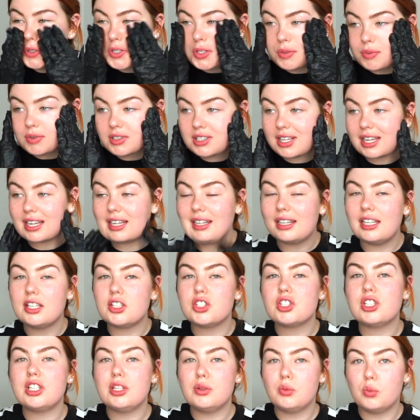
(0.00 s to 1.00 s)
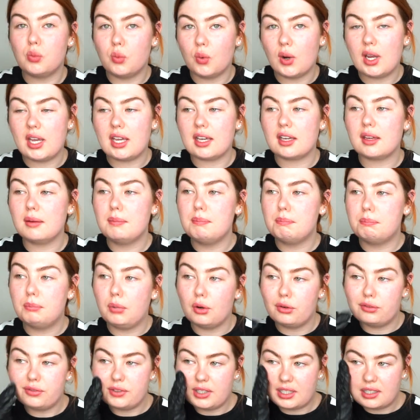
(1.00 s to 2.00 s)
She was like literally working
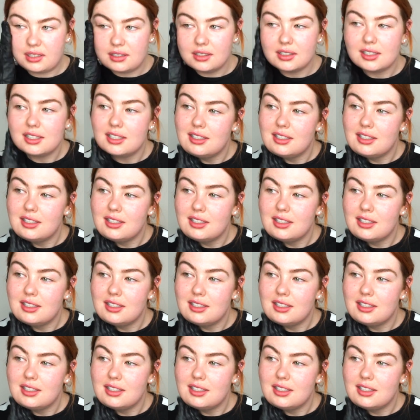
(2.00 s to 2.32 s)
buffing it.